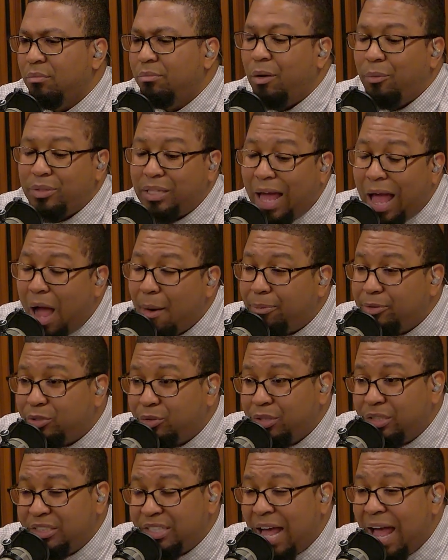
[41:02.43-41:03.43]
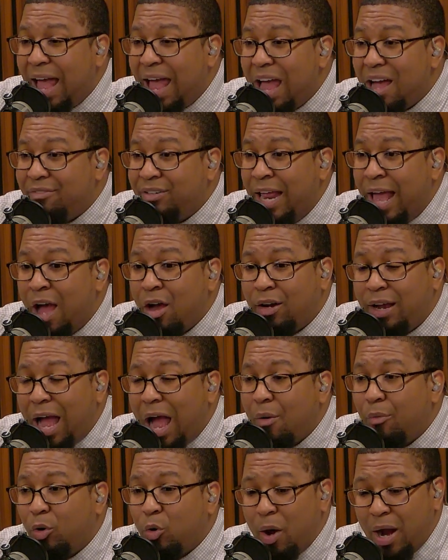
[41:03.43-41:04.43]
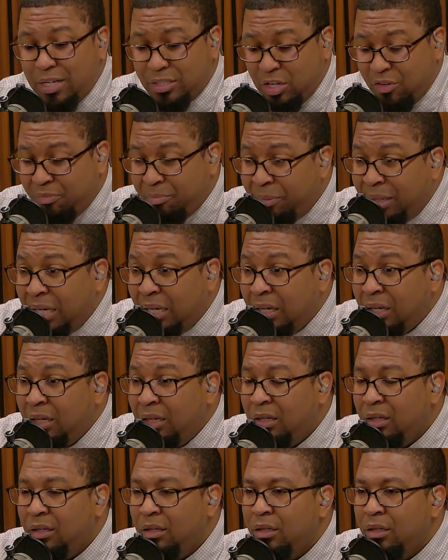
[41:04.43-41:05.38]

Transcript: But with the opportunities I have now, God requires of me